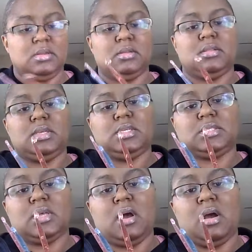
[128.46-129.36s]

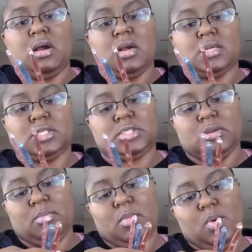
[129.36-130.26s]
These are
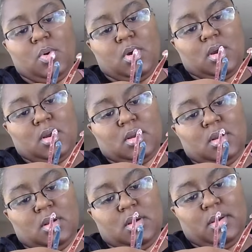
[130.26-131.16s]
some more
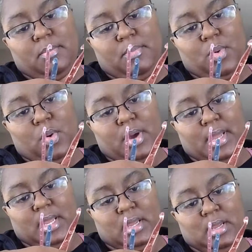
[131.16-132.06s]

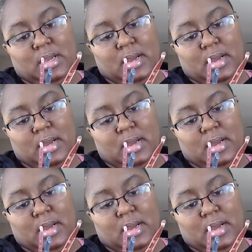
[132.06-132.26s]
Boye